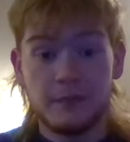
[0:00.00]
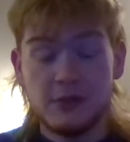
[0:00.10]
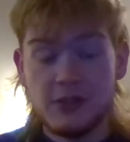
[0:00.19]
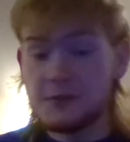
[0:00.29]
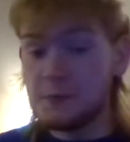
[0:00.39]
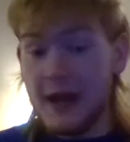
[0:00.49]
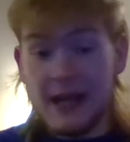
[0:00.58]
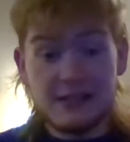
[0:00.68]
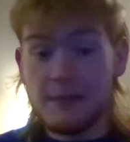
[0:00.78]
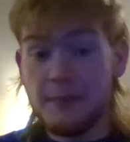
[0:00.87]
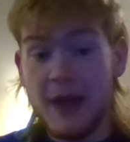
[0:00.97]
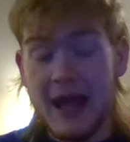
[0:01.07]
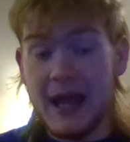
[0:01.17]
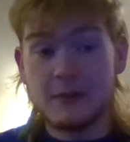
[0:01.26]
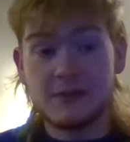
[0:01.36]
Just raise the
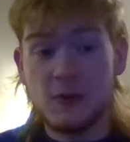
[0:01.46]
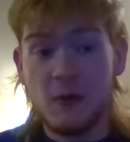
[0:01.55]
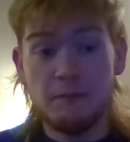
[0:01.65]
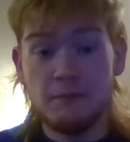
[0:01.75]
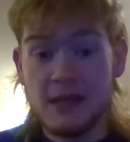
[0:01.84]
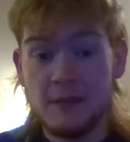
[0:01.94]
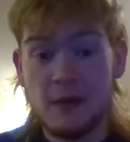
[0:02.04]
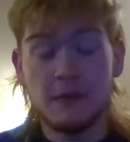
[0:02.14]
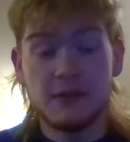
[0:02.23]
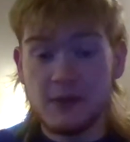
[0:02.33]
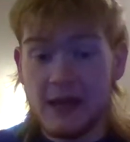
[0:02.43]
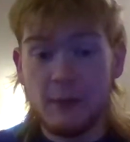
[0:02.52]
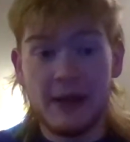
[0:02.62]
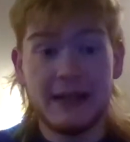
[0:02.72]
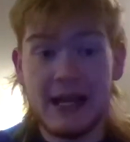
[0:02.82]
payouts to a minimum so
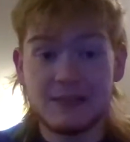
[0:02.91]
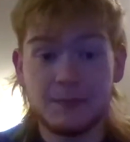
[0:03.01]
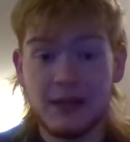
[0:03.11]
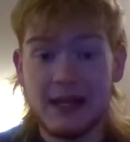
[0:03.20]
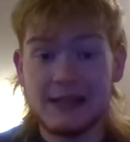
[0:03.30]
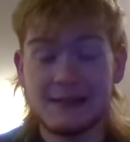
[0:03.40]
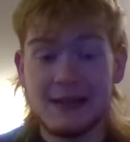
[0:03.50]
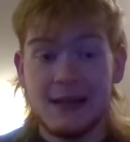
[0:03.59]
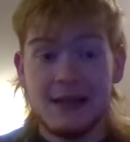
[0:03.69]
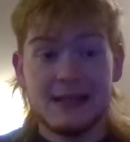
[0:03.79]
that way last place